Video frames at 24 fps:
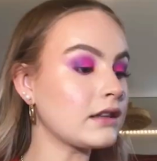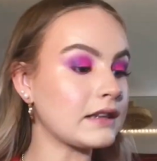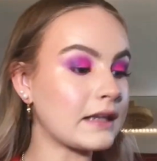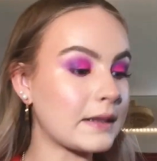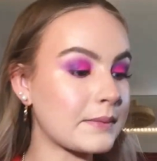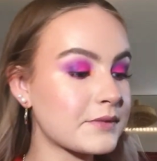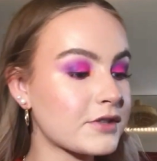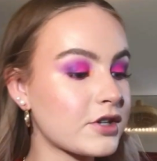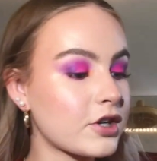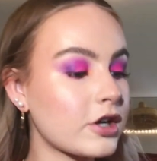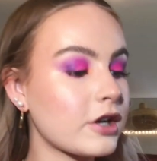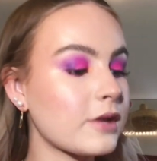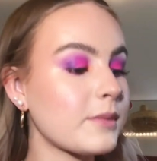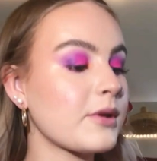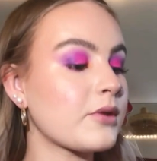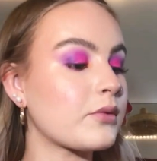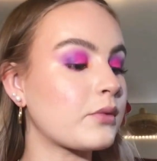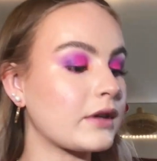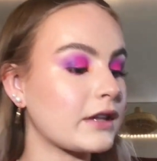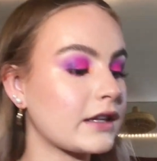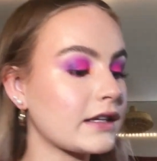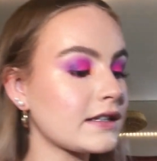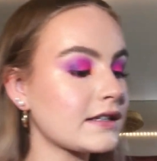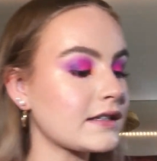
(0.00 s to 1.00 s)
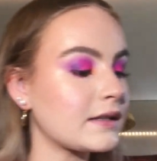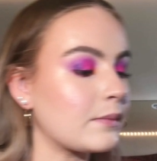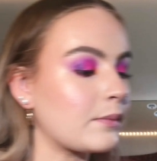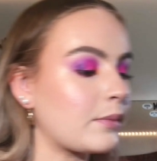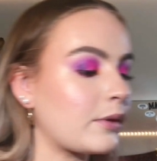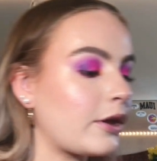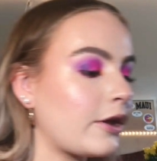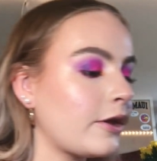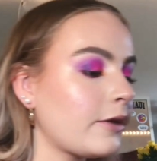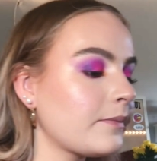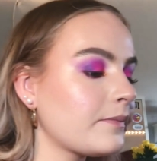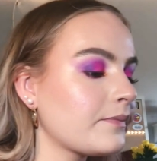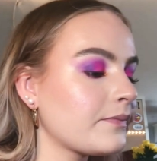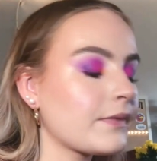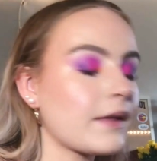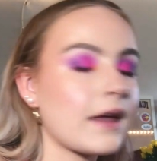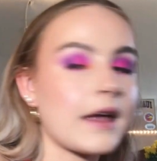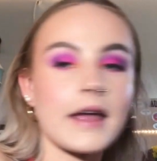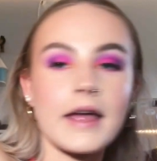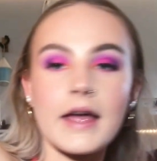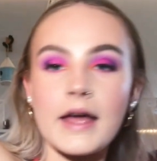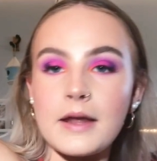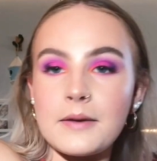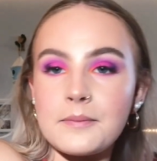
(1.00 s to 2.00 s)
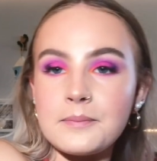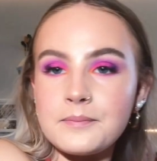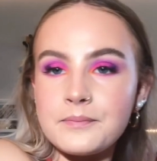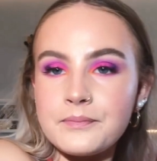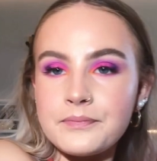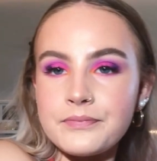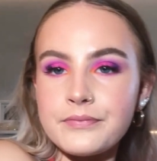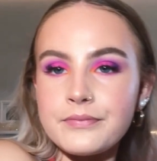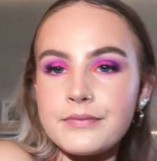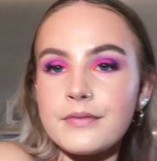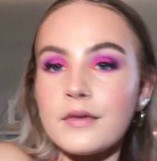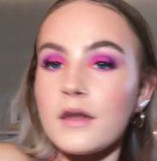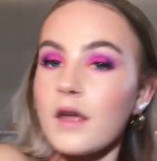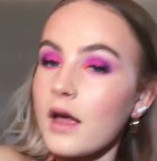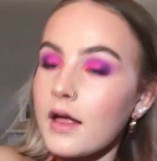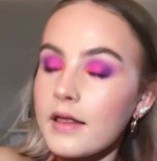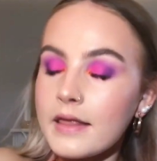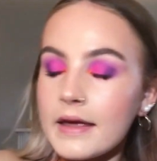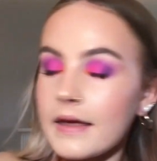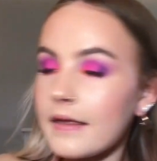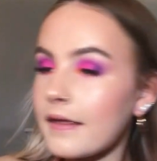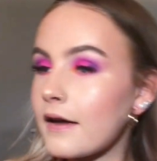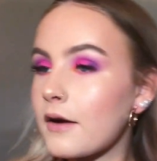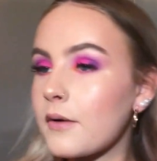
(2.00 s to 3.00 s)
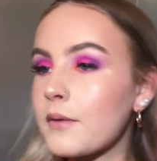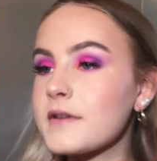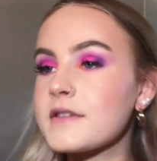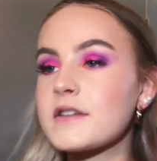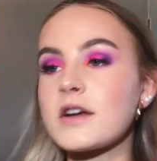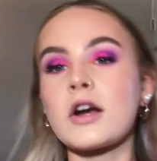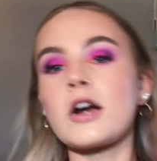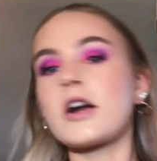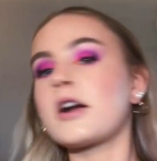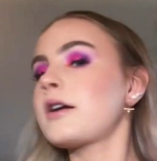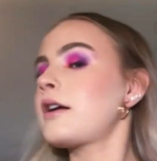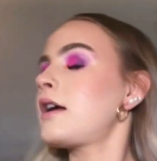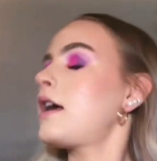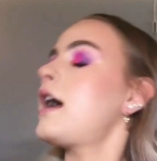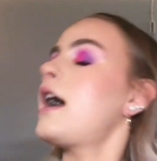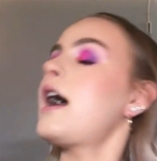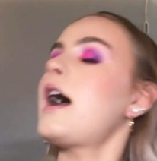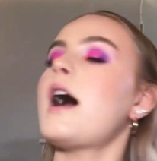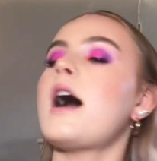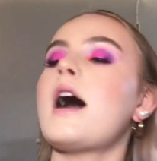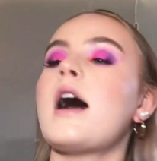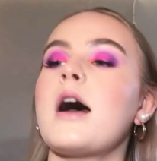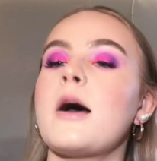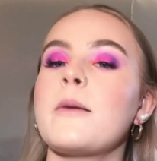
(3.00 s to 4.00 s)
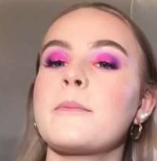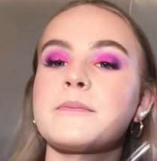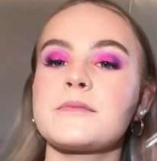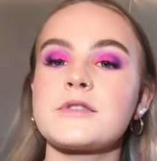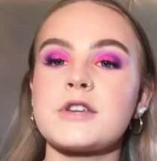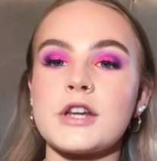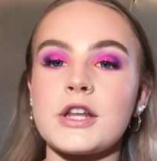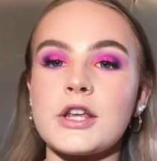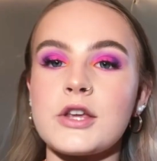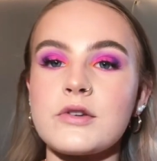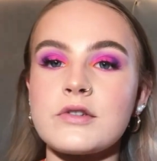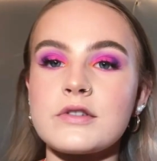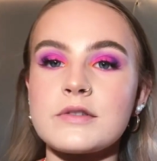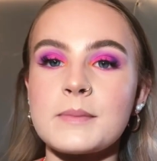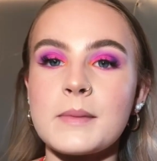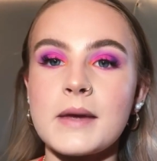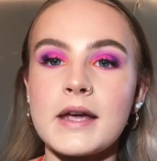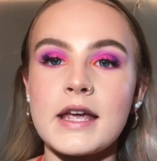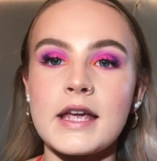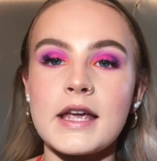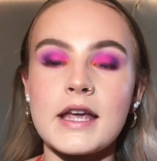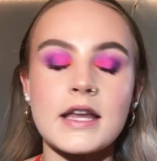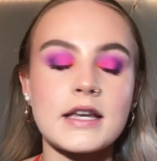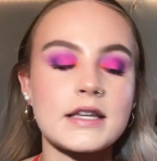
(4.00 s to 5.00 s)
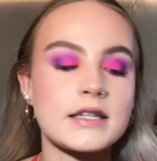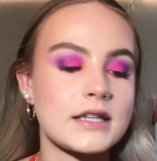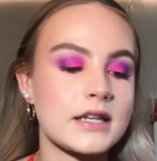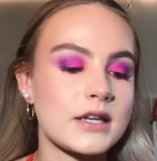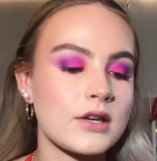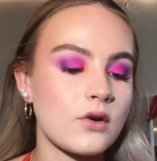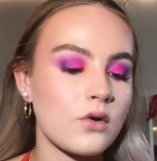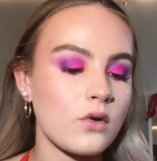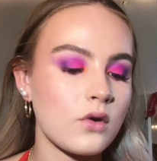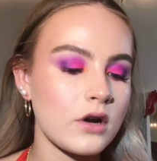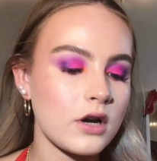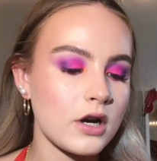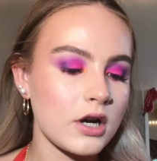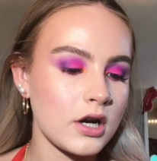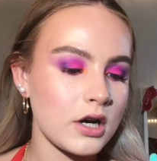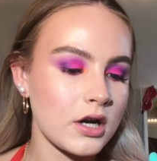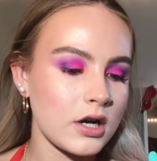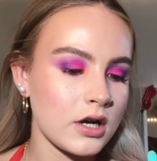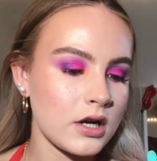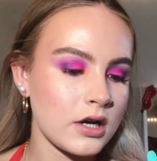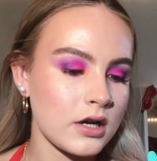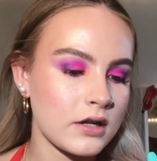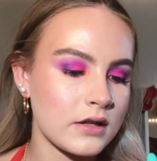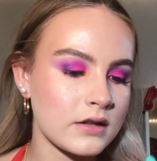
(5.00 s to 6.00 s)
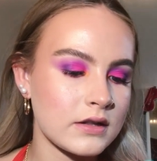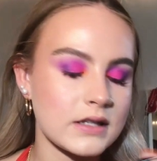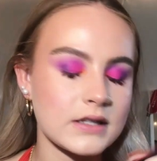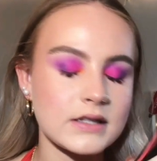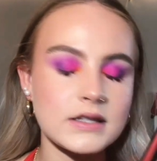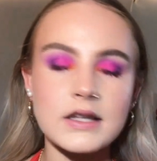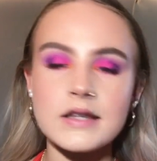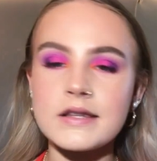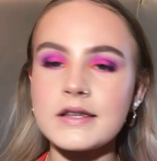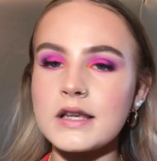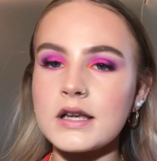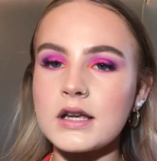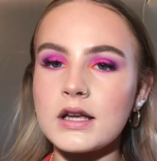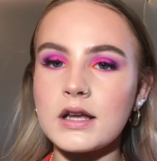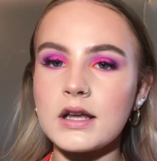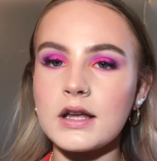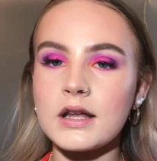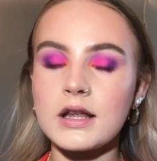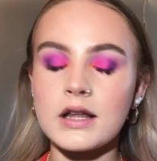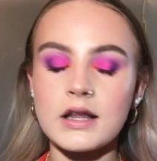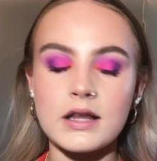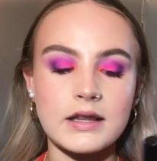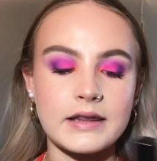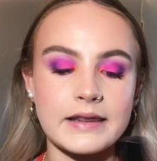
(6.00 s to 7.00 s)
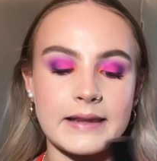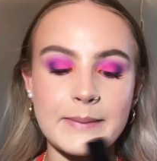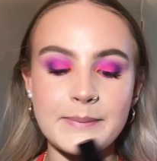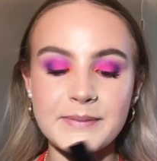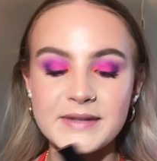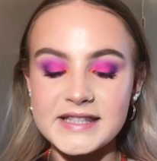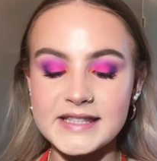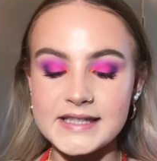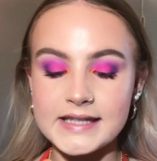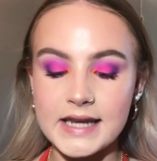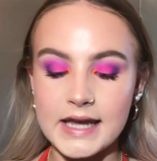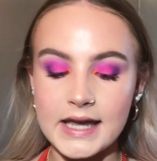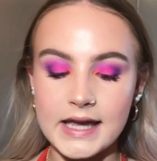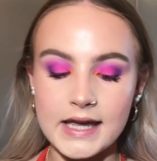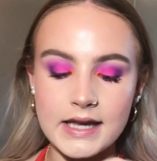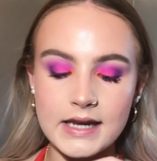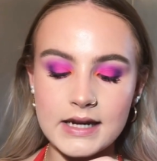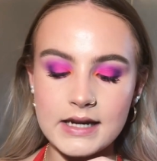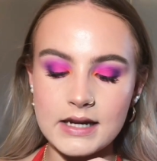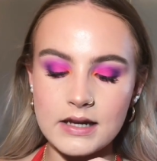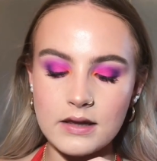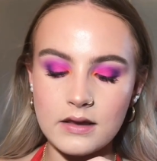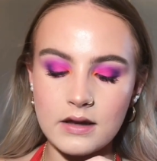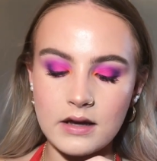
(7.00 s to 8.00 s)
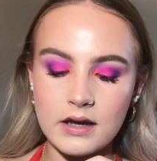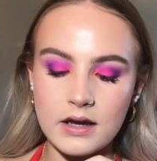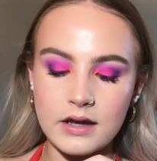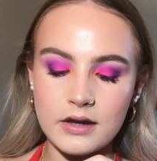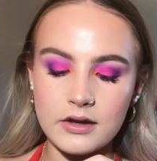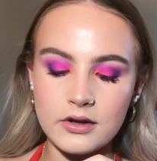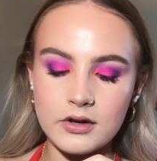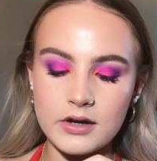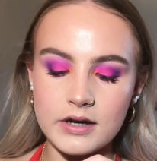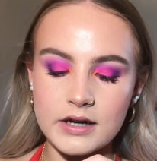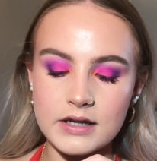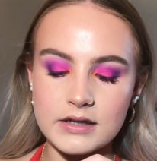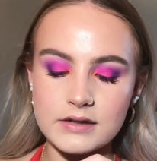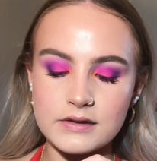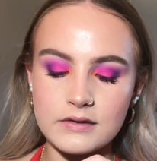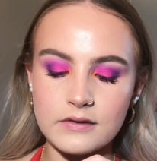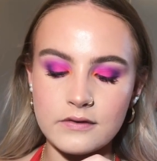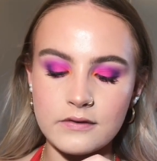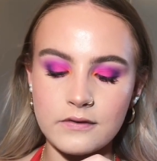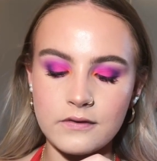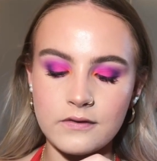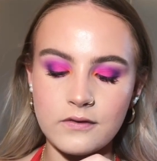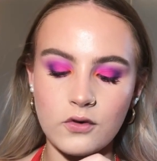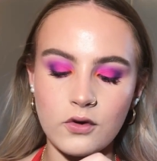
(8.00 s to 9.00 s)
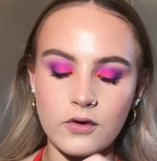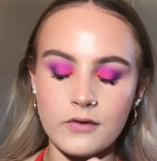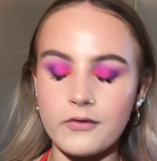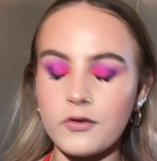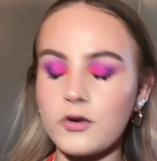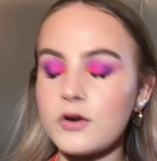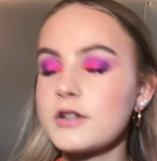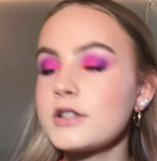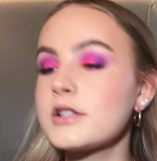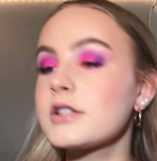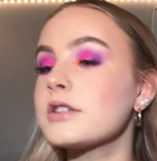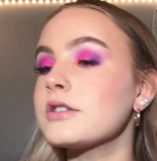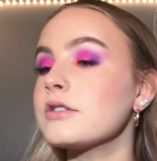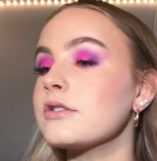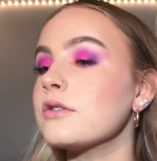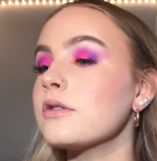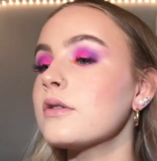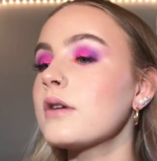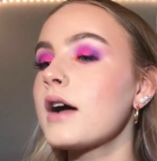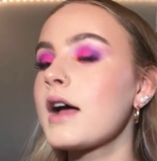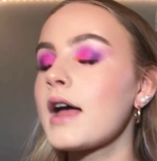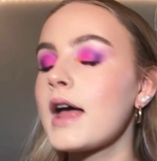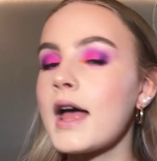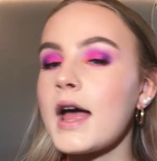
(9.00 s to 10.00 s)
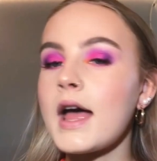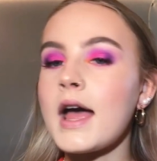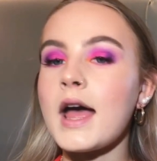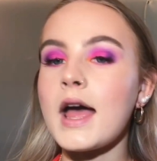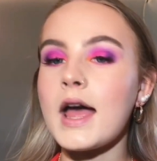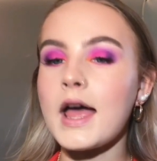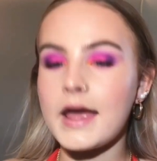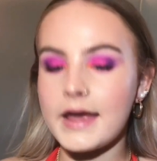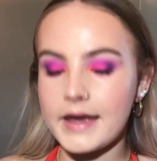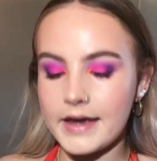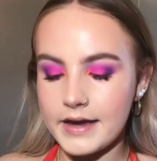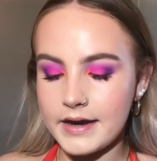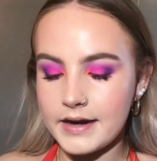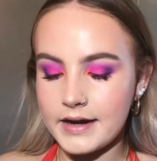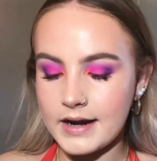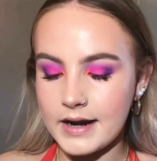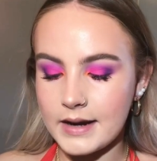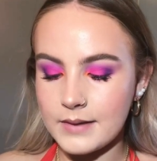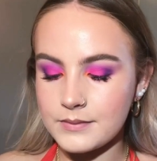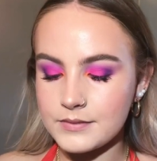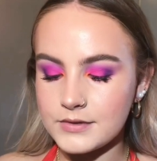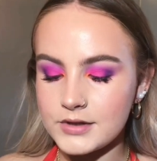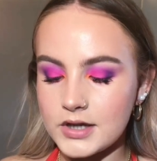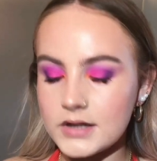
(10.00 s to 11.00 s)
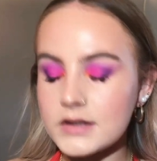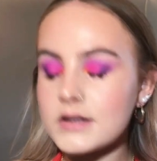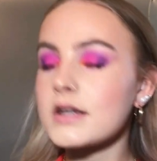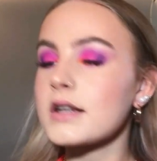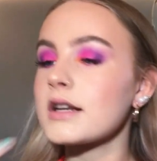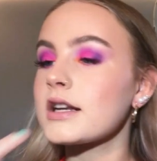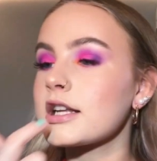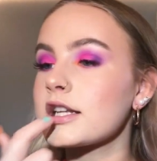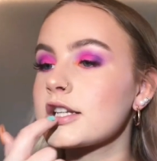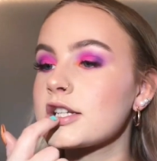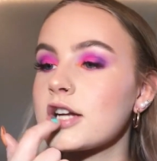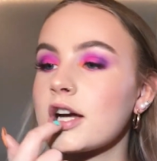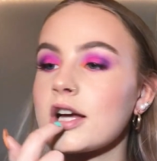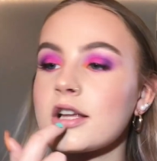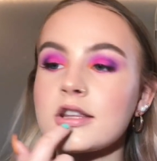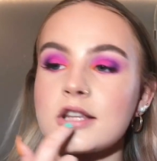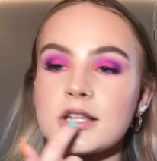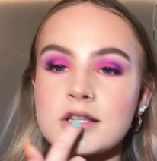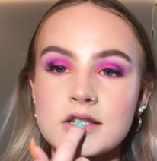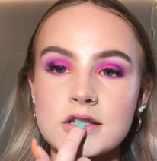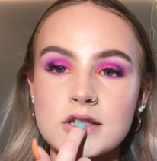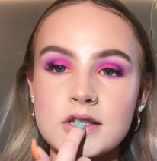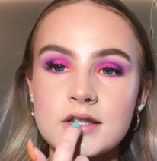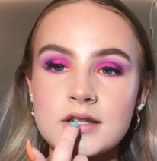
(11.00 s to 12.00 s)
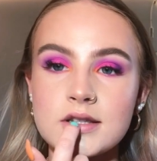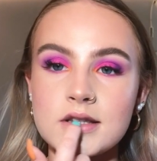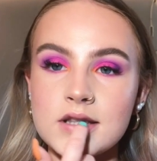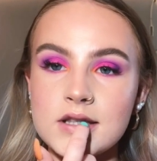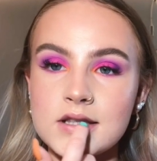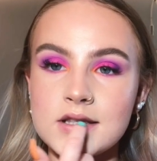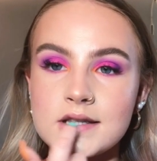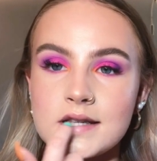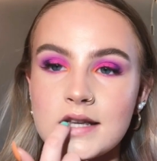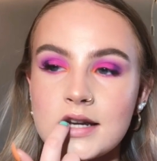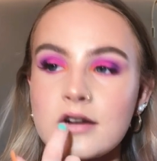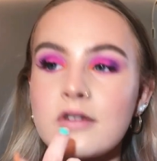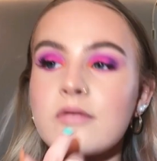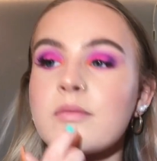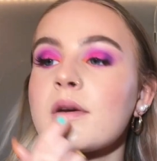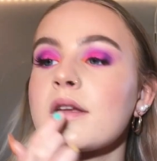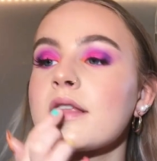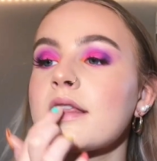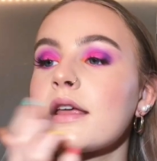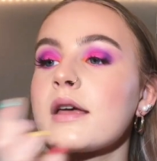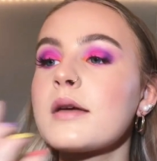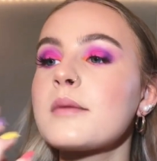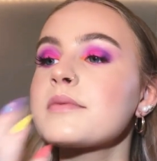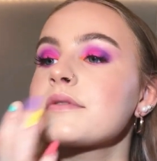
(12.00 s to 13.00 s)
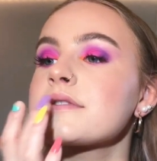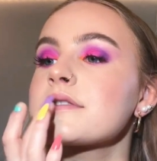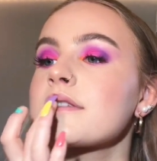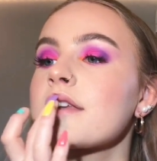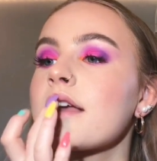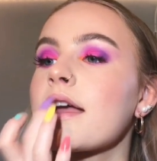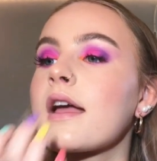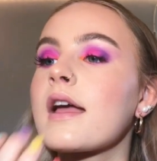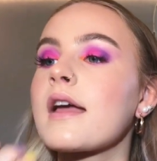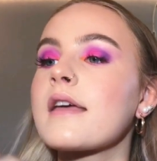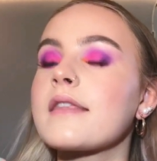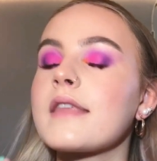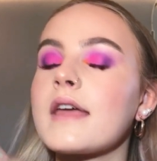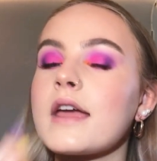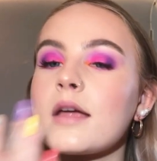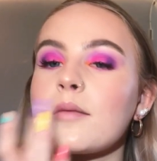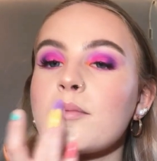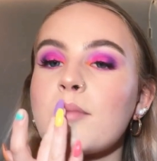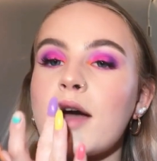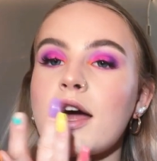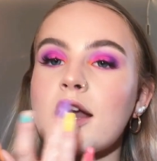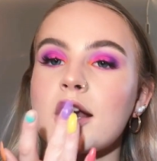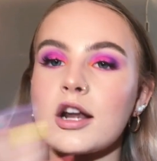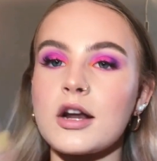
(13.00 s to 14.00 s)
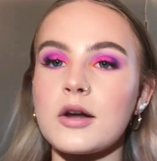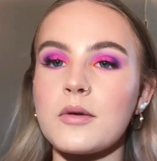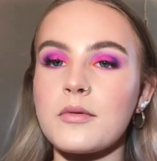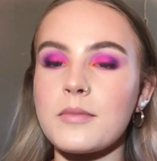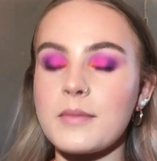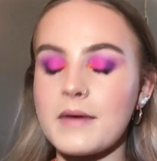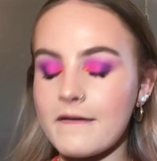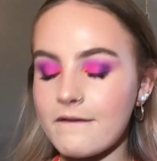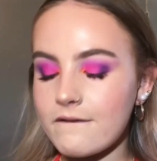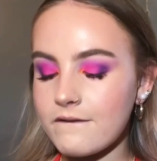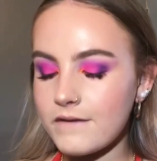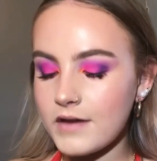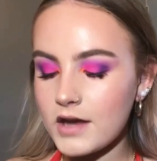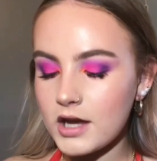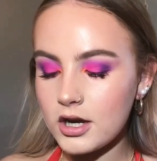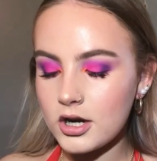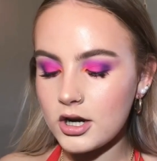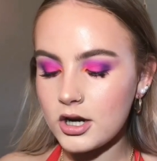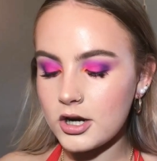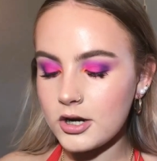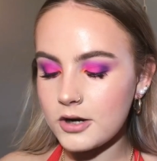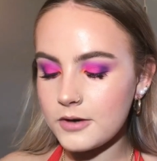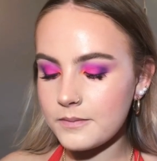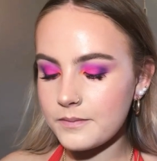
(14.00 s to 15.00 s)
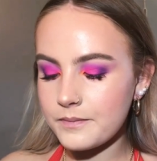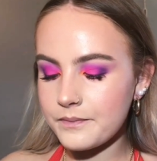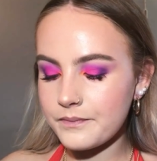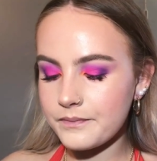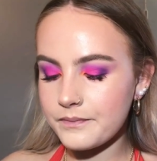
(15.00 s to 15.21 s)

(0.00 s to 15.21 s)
Lips are gonna be really simple, again, like they always are. I'm gonna use my Dior, this is like a lip stain. The color is 442, and I'm just gonna dot this just in the center of my lips and then pat it out with my finger.